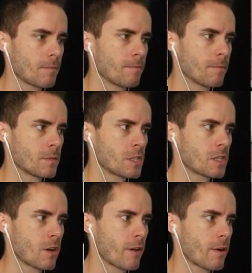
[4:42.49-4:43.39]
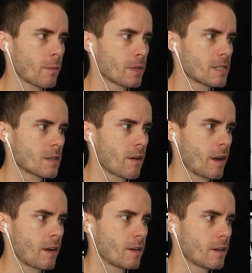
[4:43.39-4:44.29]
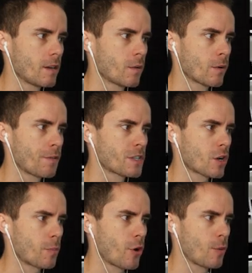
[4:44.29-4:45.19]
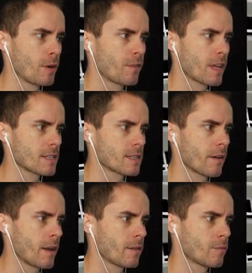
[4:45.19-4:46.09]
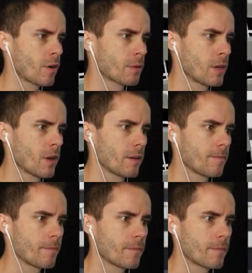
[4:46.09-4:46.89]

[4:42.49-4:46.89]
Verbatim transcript: Mm, just a guy running with a sign. Wonder if he's got a permit for that sign. Probably not.